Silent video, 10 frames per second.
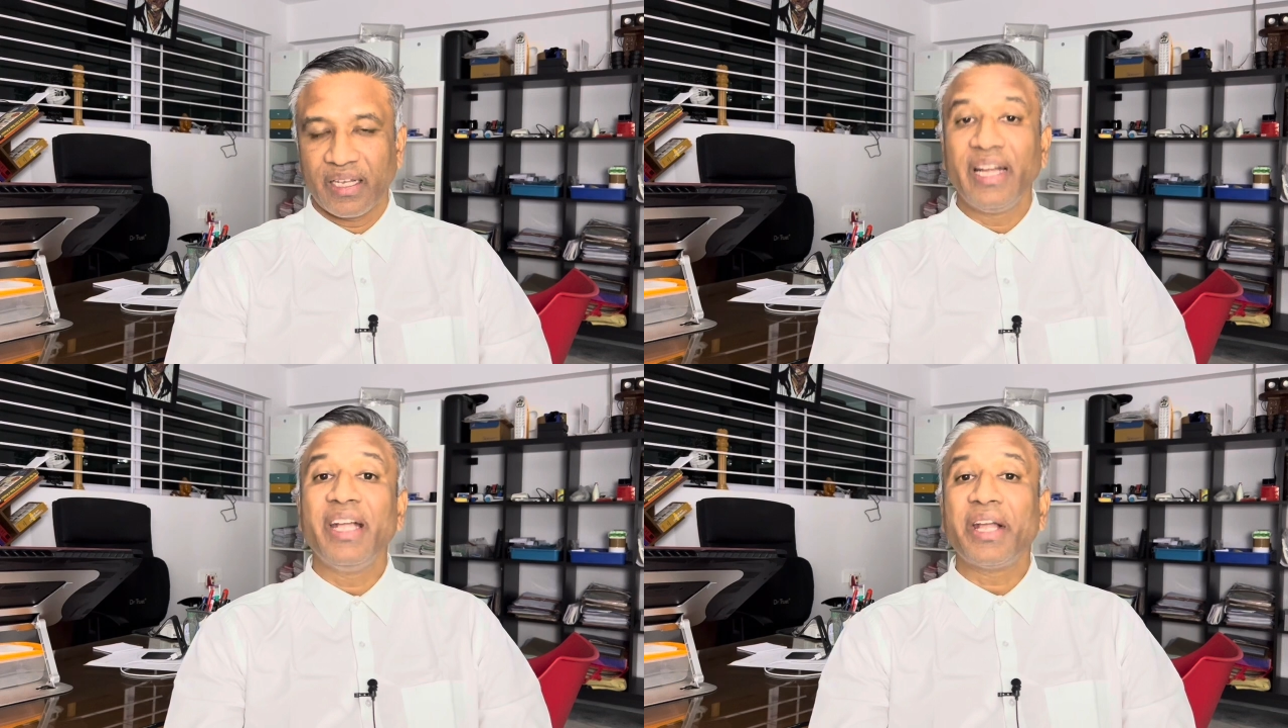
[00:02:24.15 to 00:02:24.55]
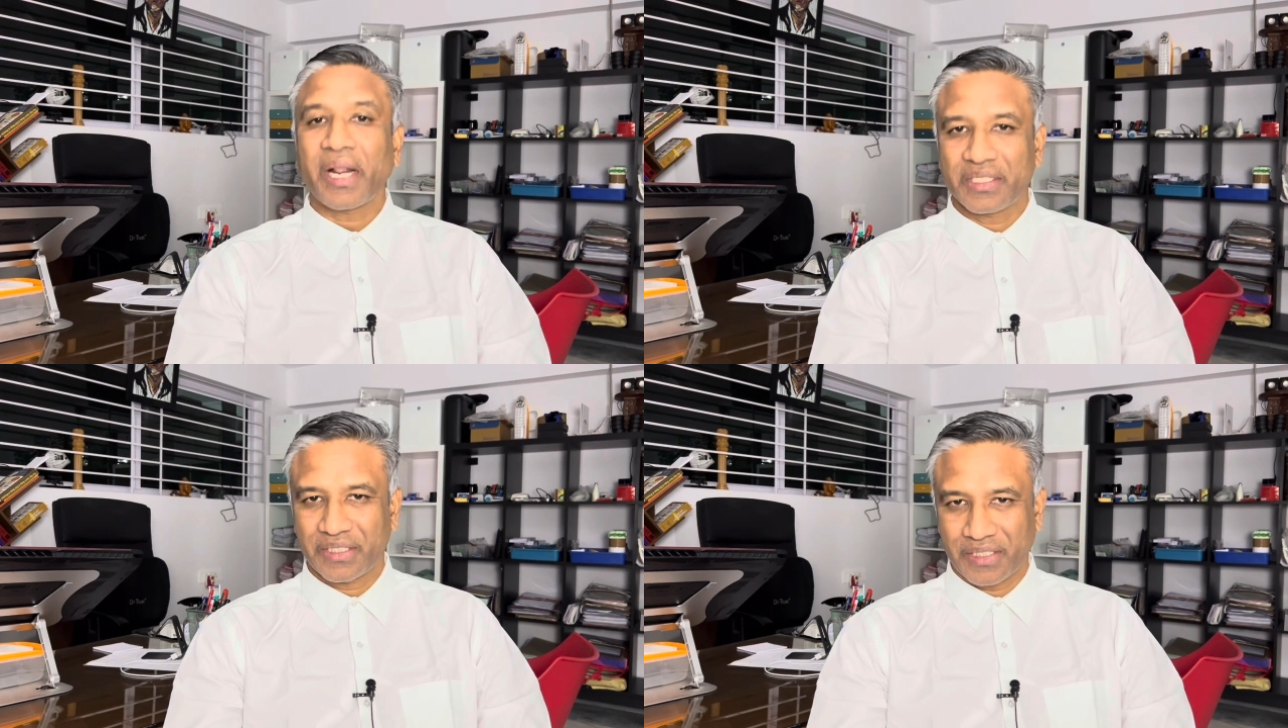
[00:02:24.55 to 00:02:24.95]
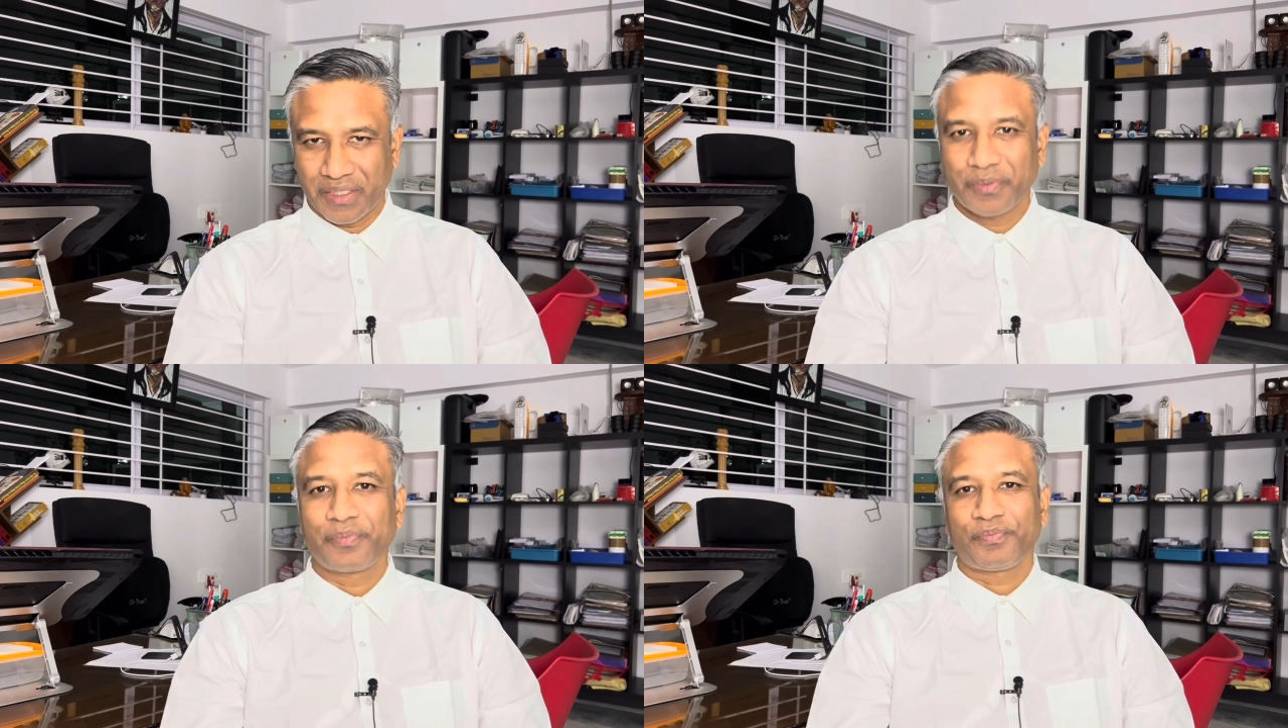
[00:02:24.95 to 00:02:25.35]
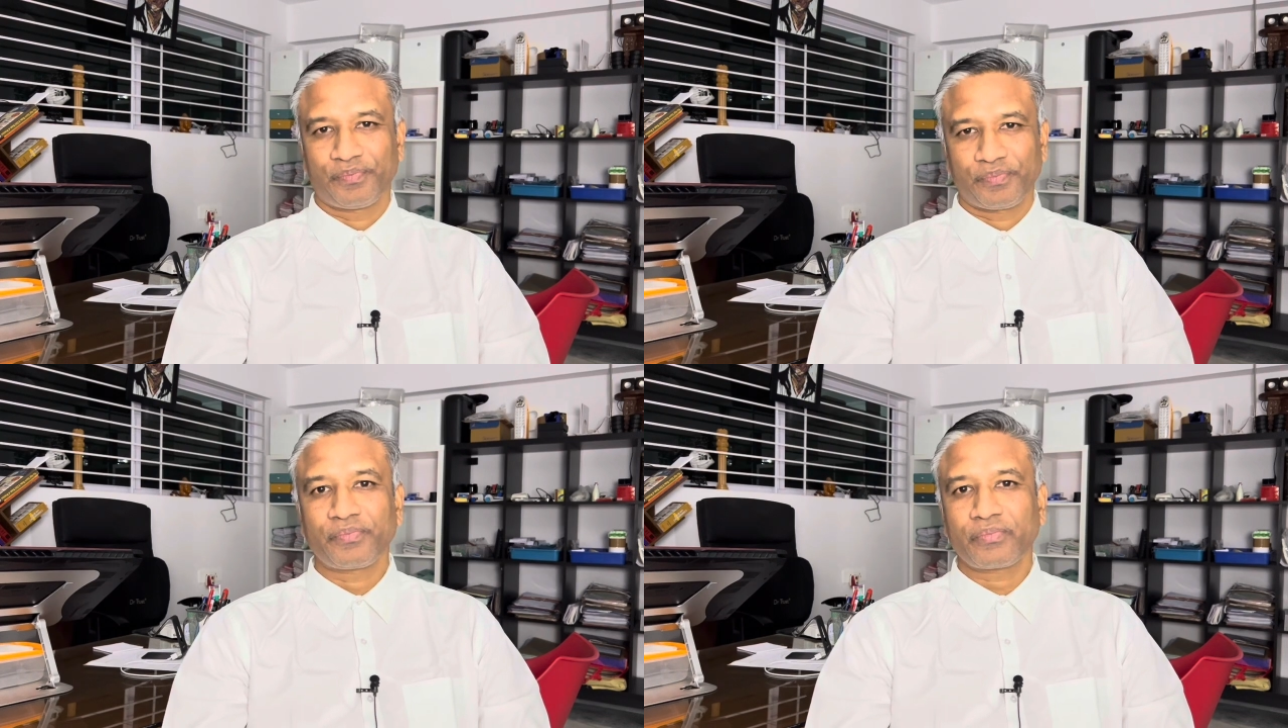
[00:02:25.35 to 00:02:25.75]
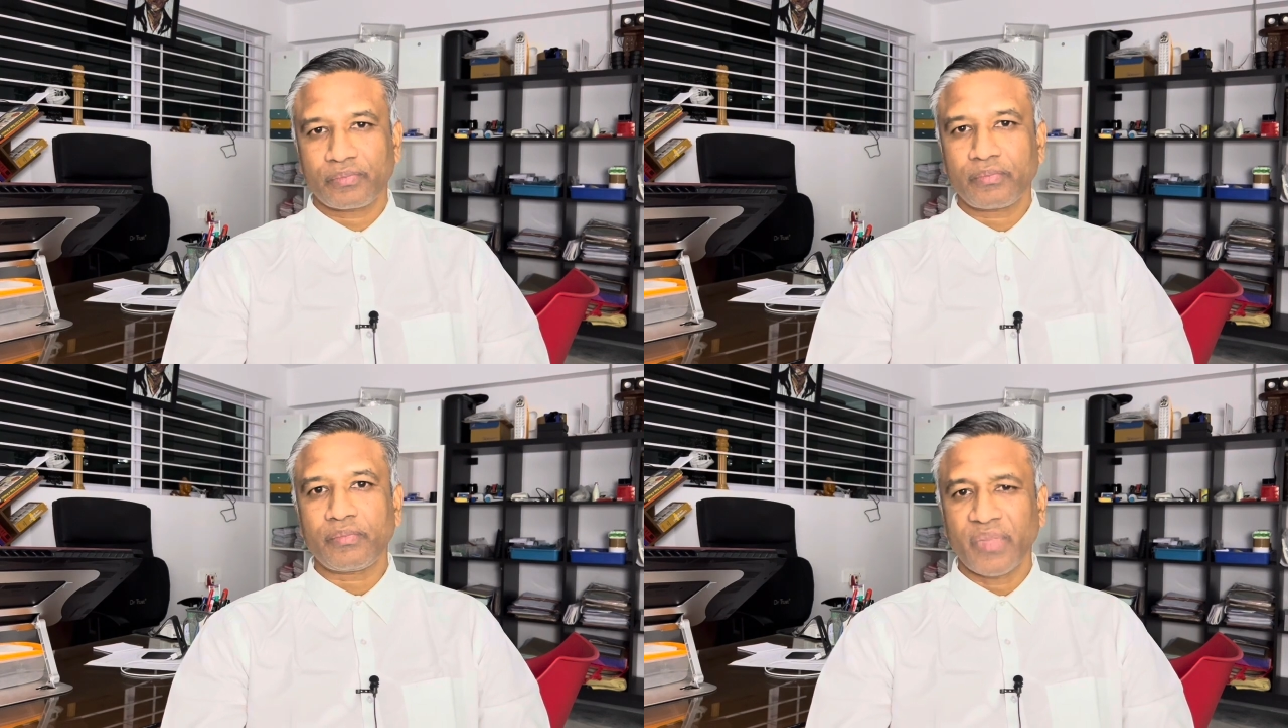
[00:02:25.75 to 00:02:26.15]
in trust.
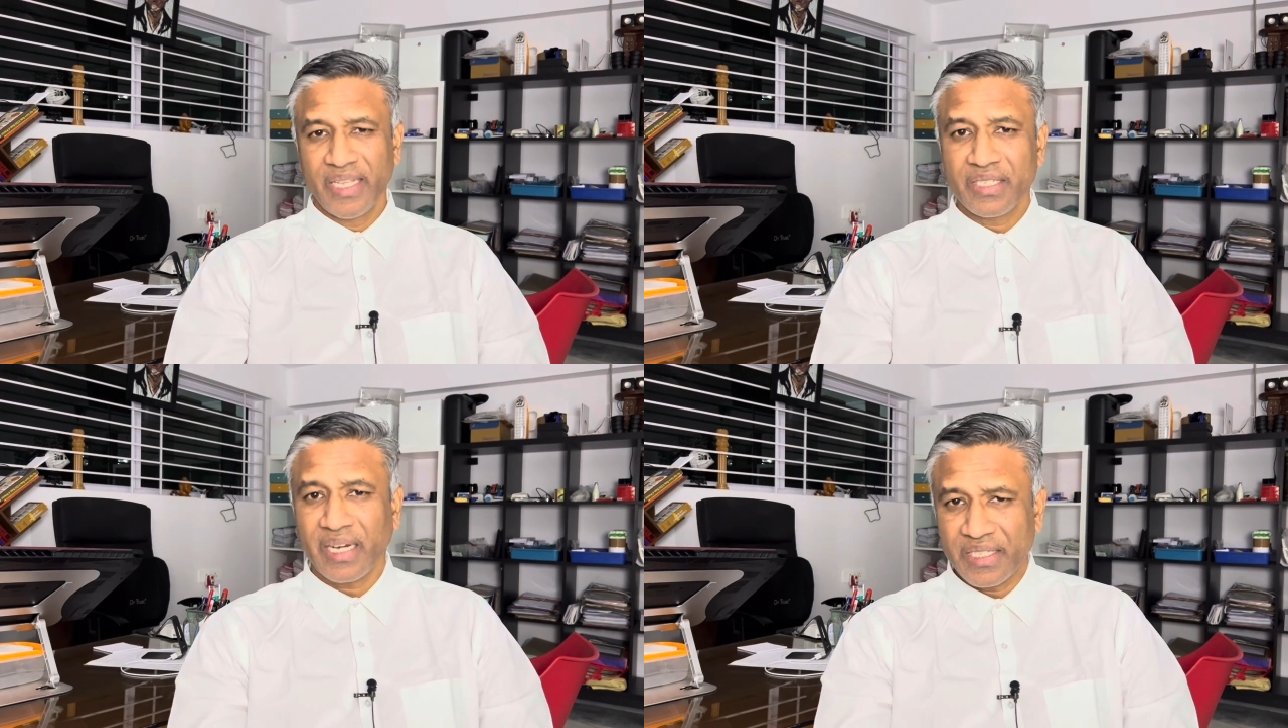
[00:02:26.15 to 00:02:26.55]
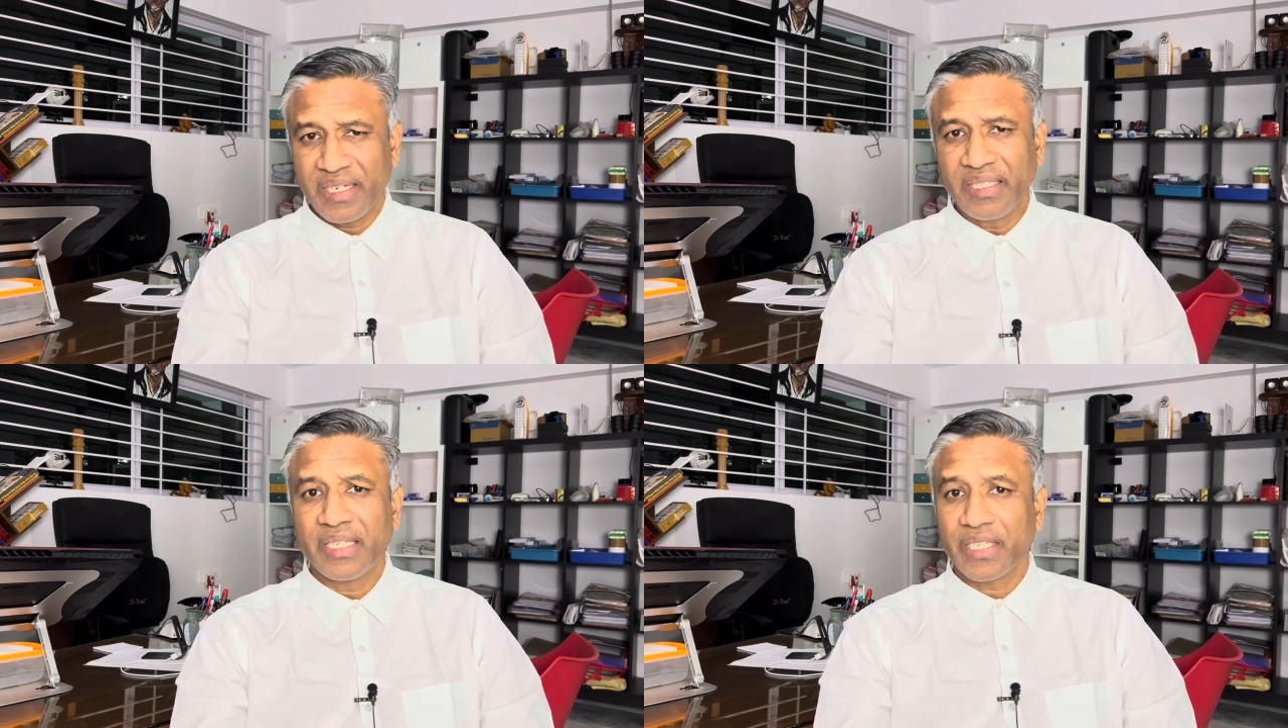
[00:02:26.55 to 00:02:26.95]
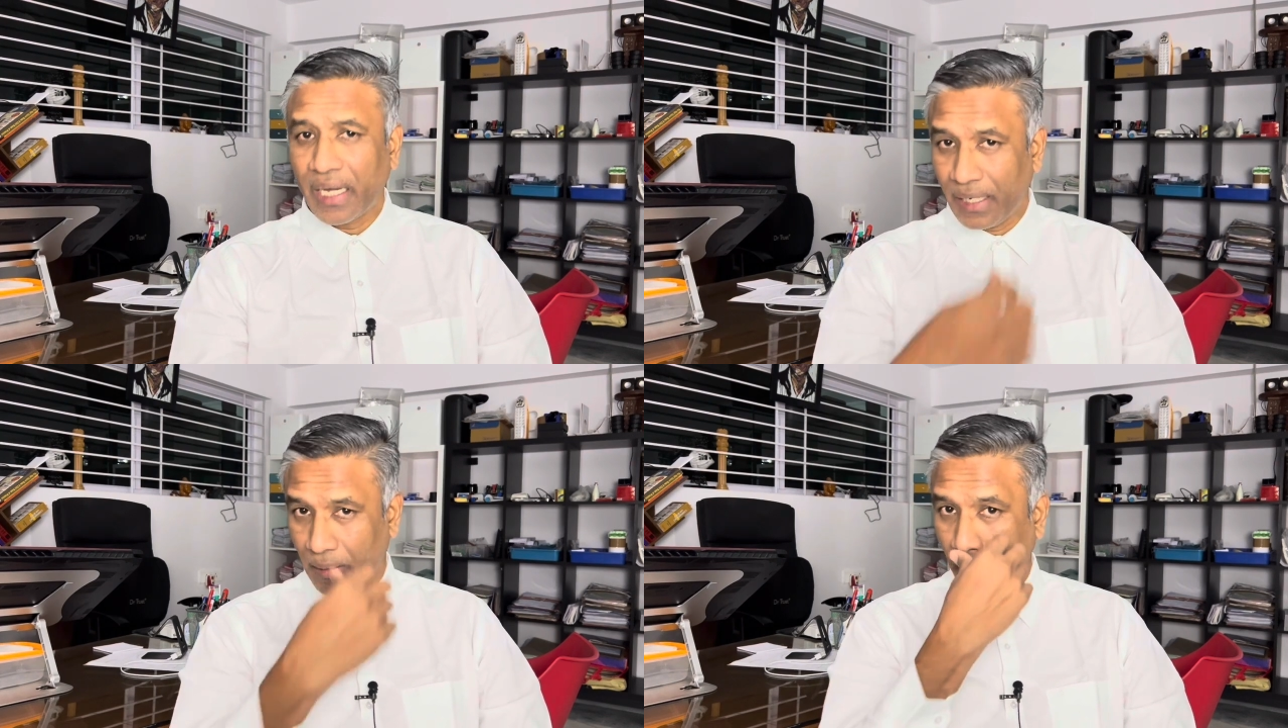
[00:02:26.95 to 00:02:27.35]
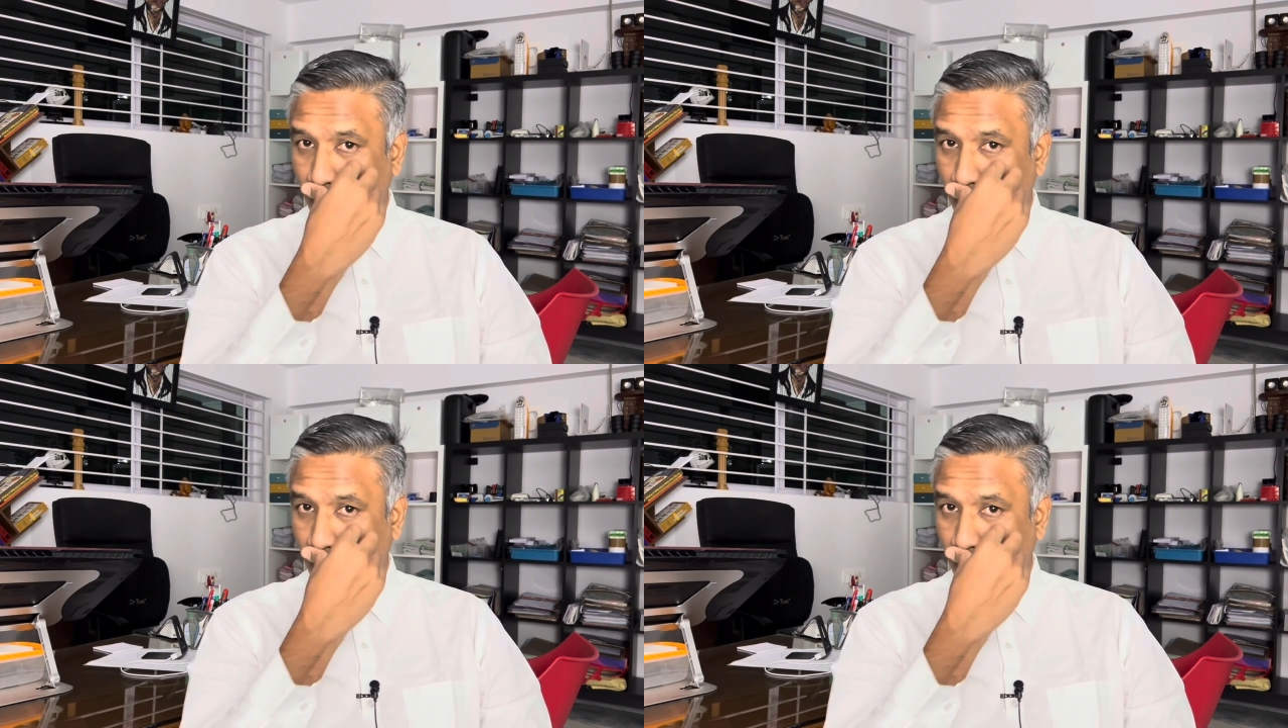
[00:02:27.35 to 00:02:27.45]
He is trusting the child.